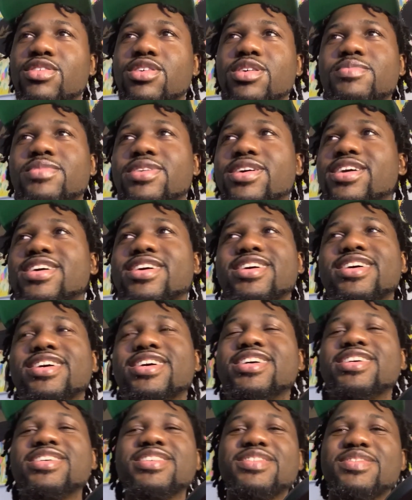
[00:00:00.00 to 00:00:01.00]
So I'm like,
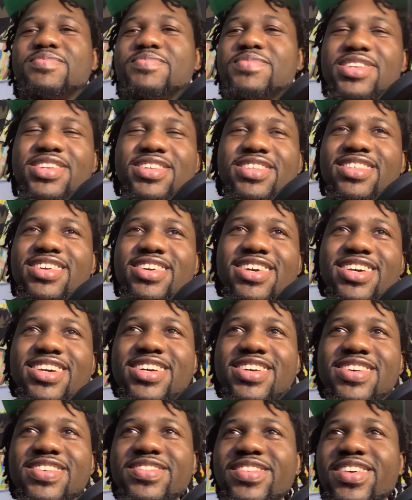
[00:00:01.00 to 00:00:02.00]
it's the middle of the
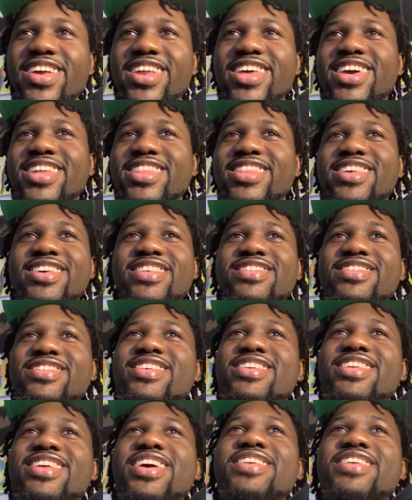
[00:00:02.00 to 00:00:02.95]
year and trying to get things done.